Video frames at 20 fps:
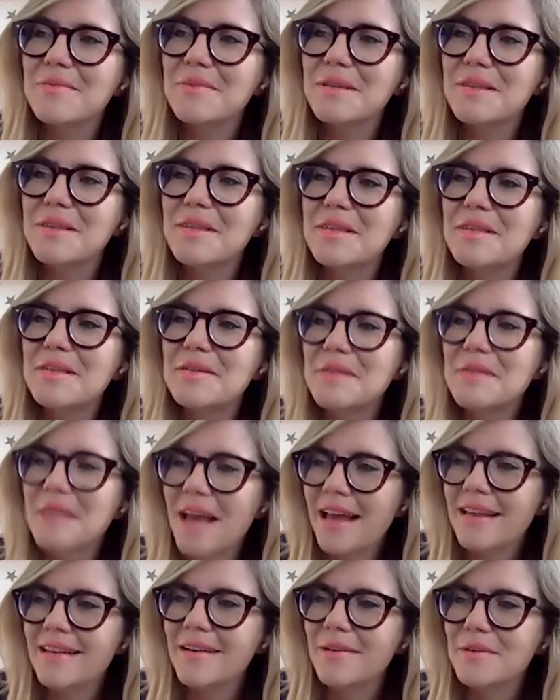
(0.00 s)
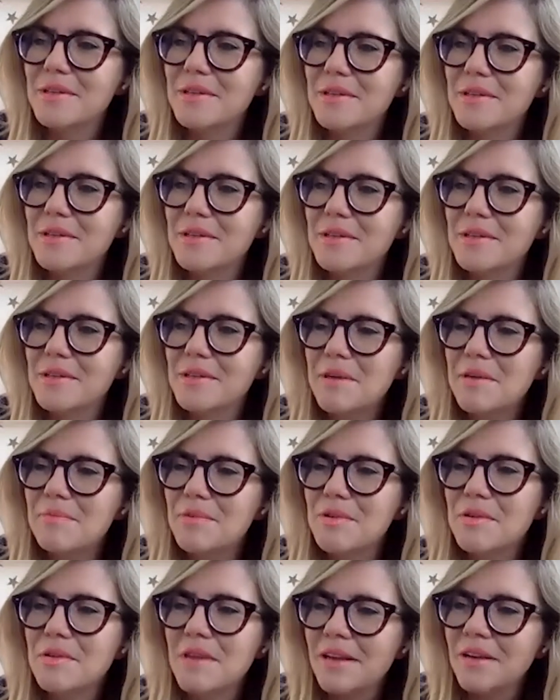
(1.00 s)
with Susanna
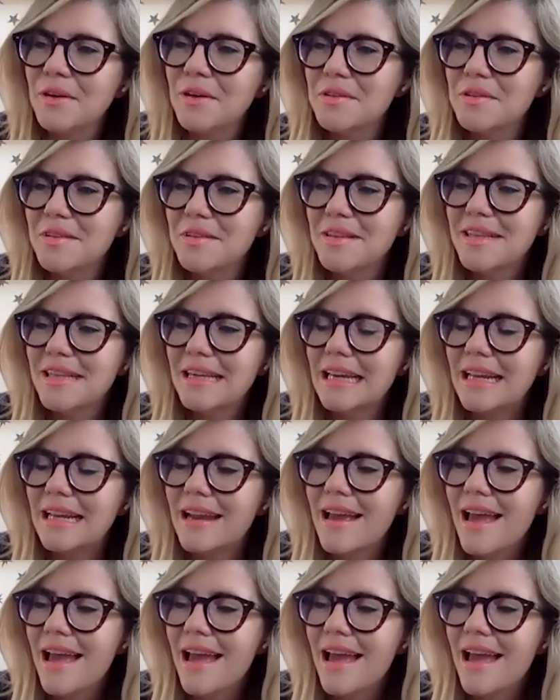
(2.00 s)
Constantine